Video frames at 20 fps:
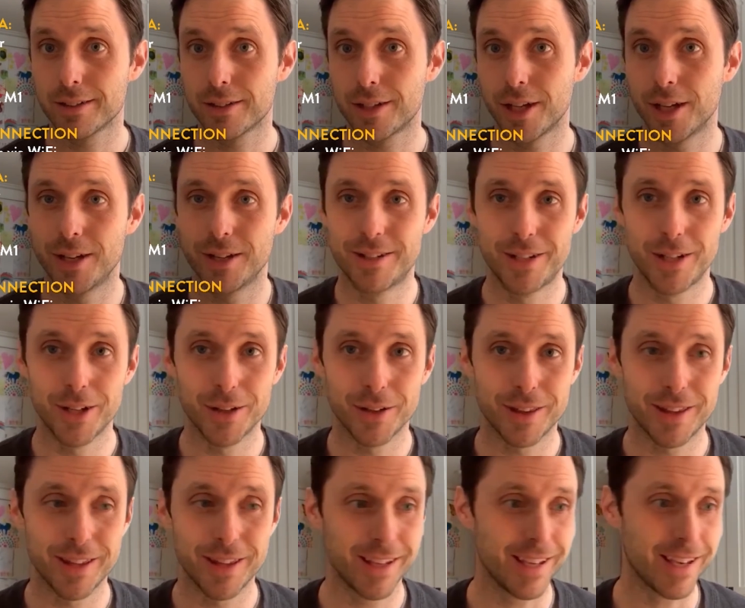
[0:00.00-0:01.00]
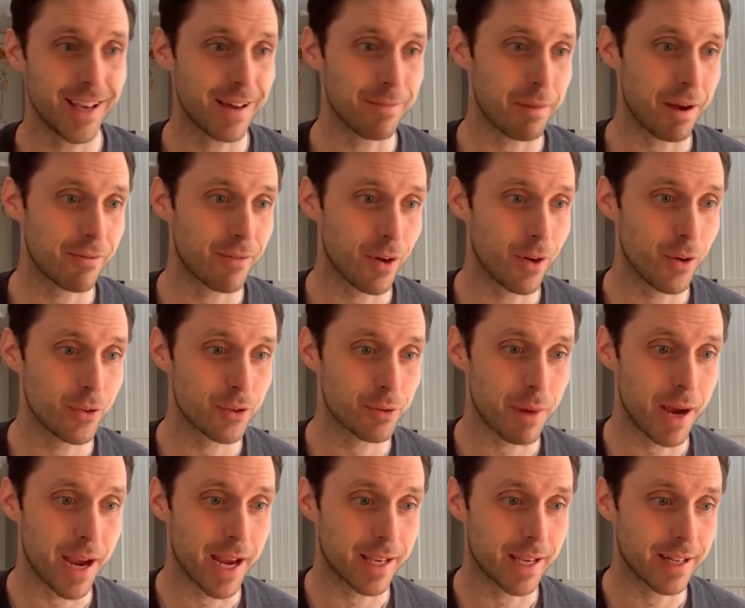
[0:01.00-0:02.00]
to the my phone's
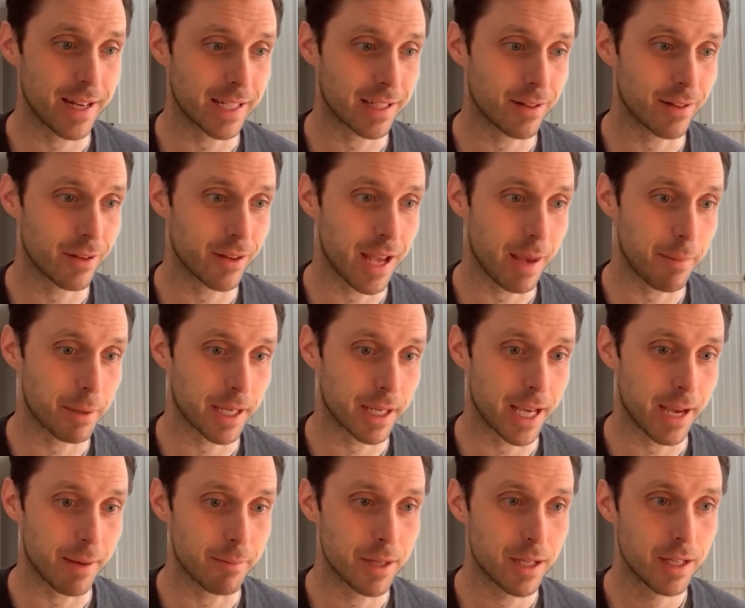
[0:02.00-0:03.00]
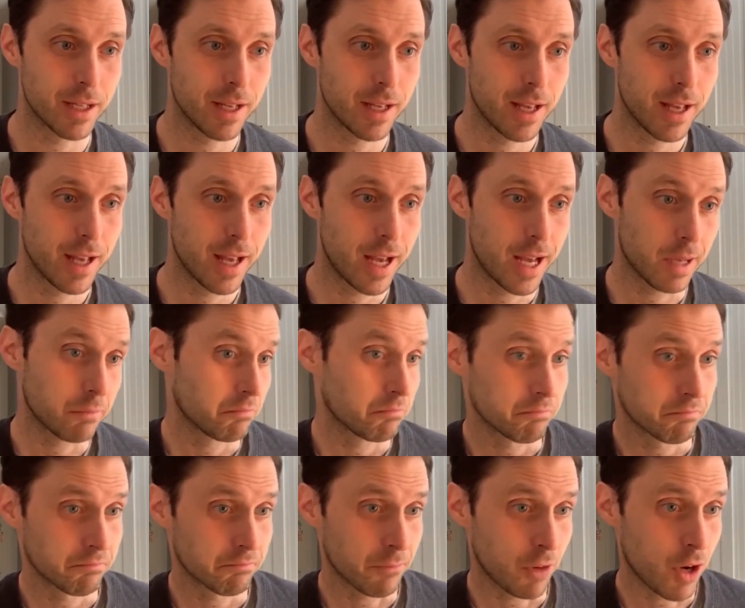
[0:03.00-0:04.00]
mic connected to the EpocCam.
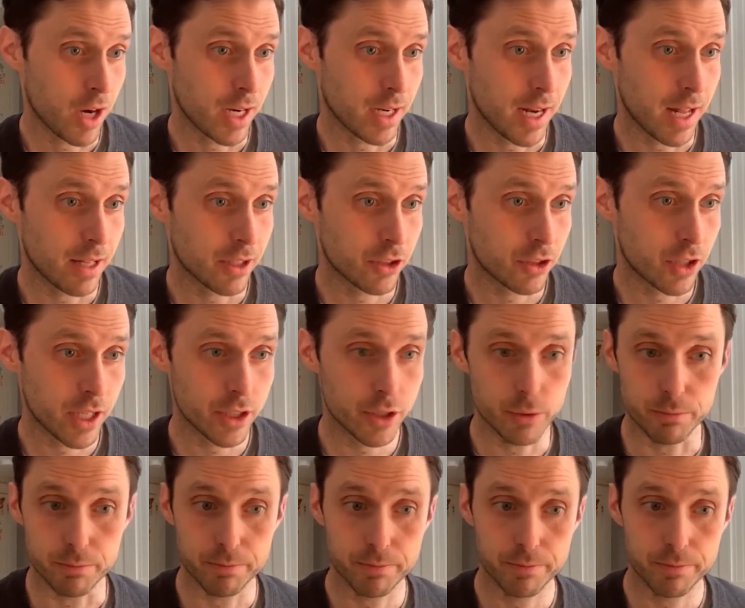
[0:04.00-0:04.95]
All right, now let's try Zoom